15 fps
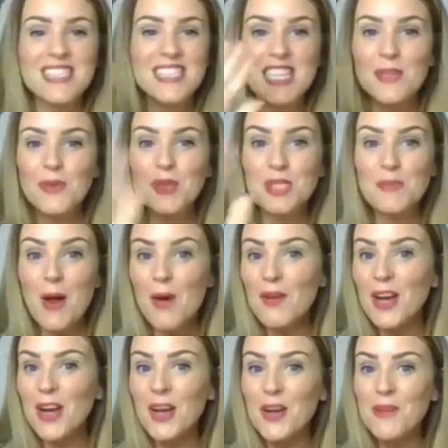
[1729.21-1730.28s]
See you all
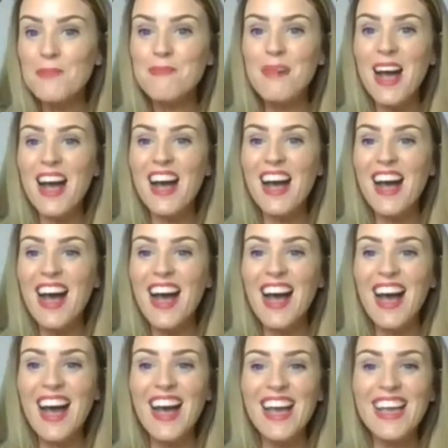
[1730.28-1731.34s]
tomorrow.
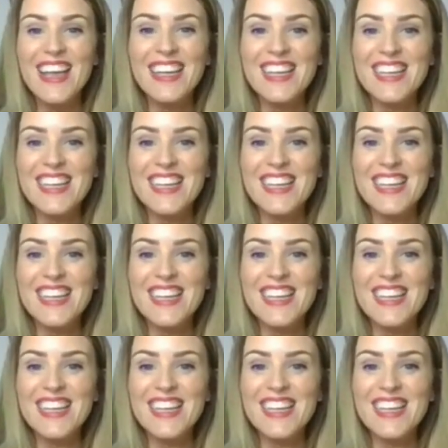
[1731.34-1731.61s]
Bye.